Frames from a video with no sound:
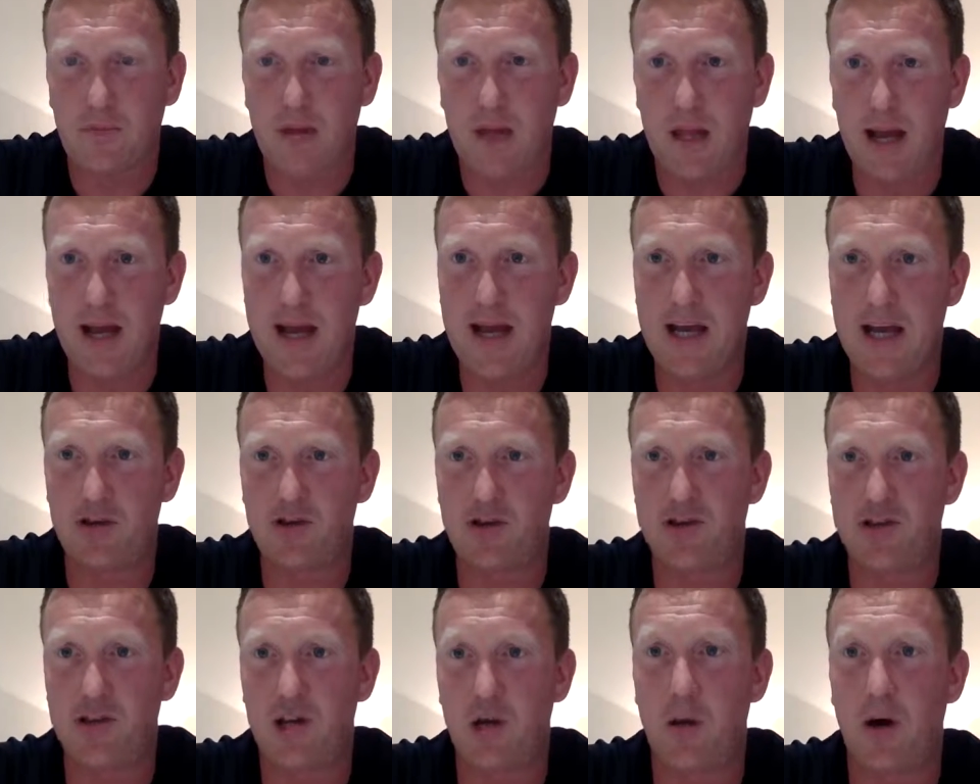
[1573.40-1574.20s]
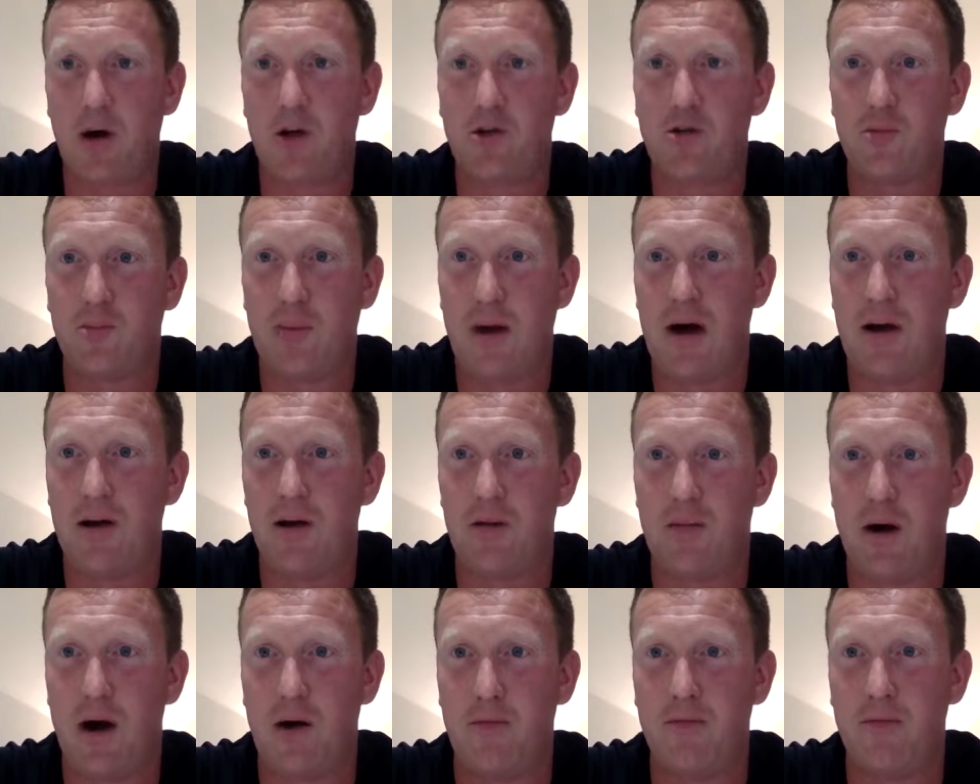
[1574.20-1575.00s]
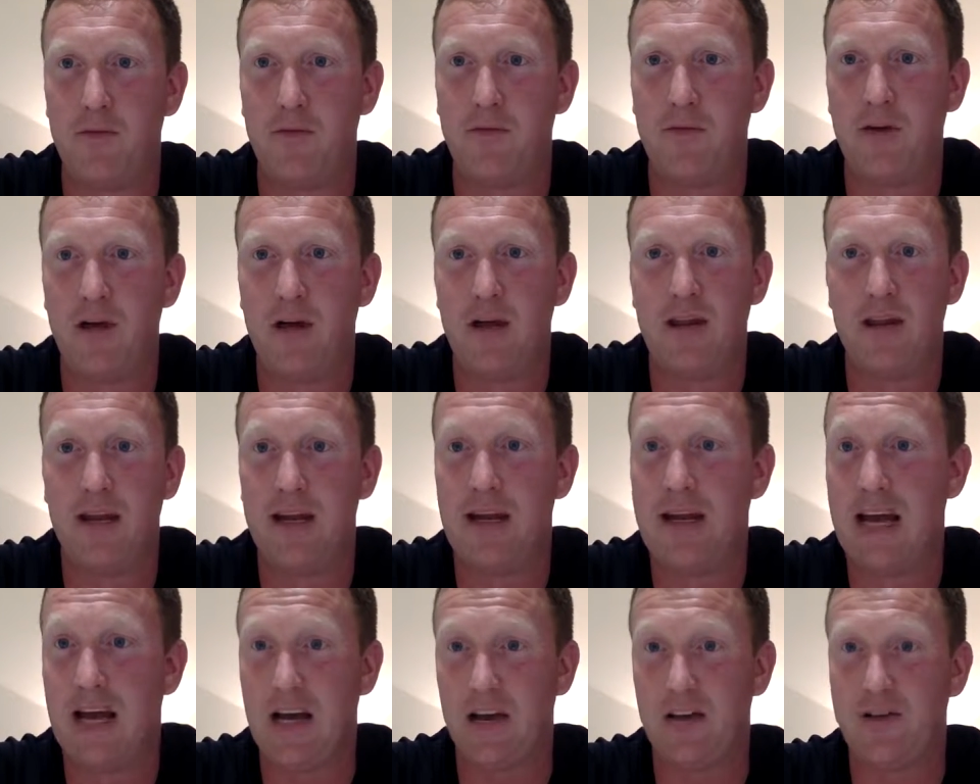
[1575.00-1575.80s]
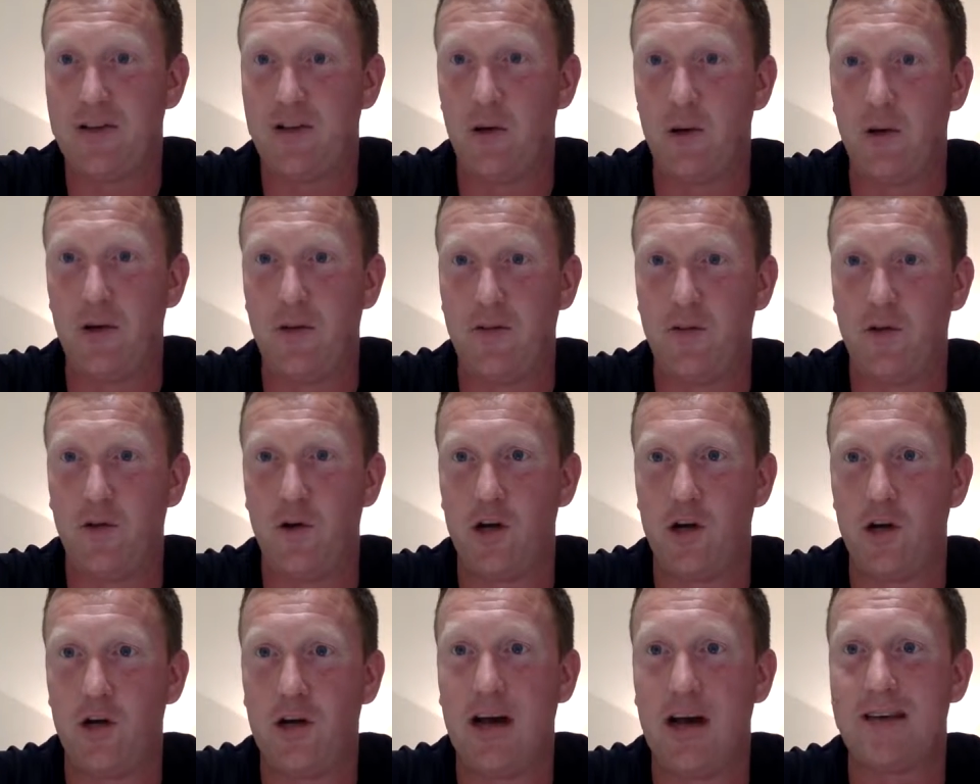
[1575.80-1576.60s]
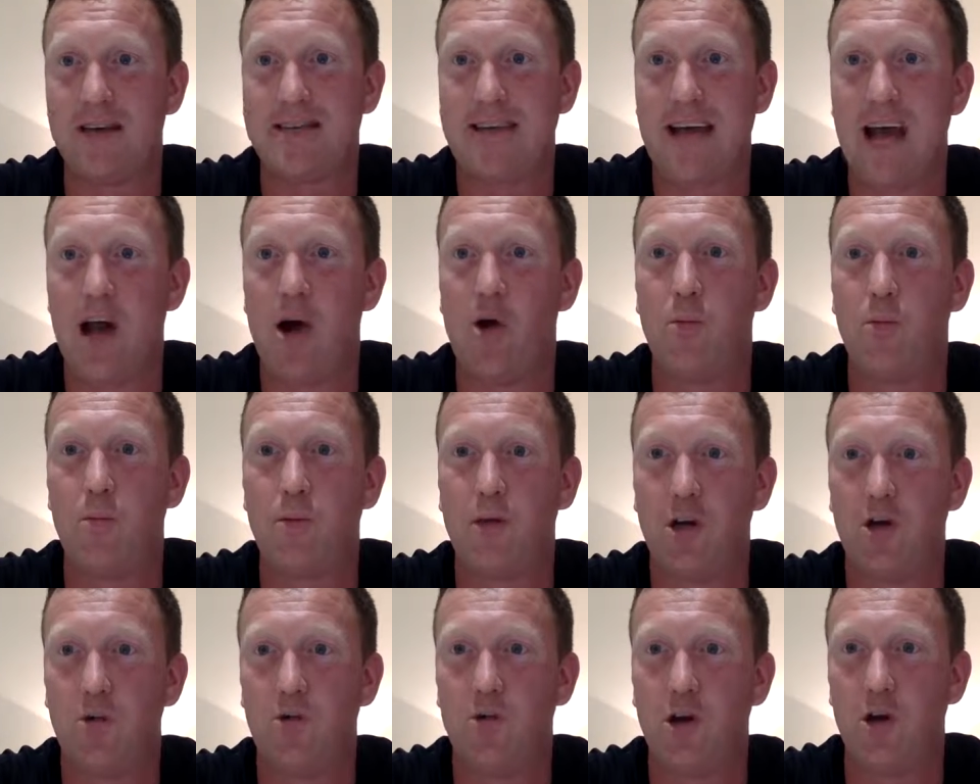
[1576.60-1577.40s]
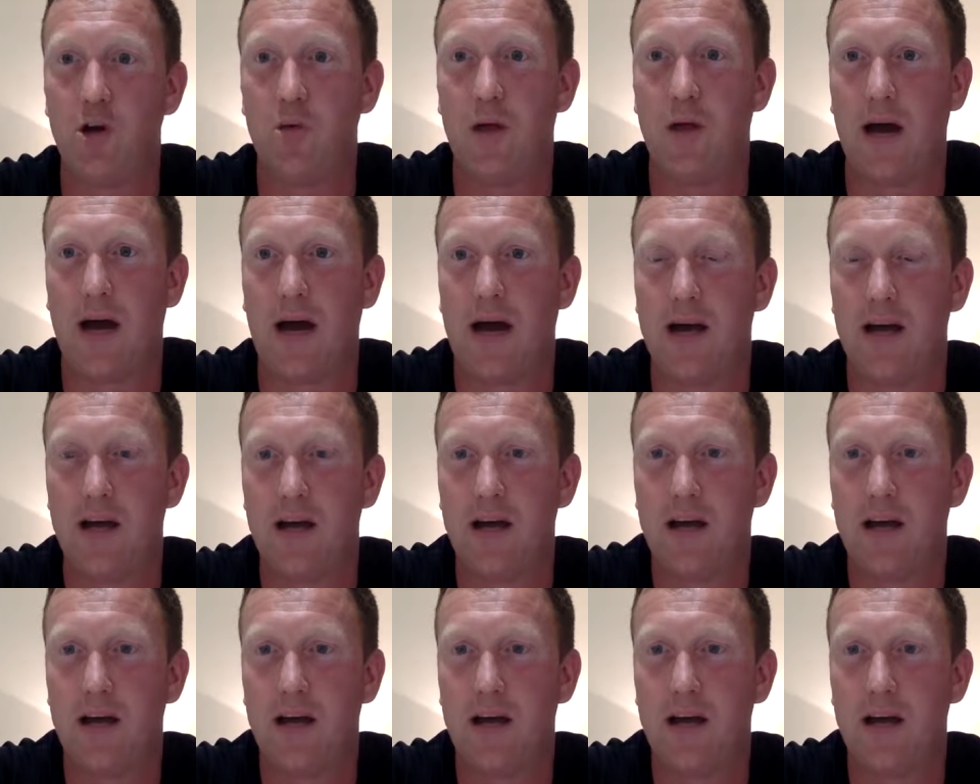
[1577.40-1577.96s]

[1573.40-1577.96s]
an extra £200 a month, then let us do it for you. Let us help you do that.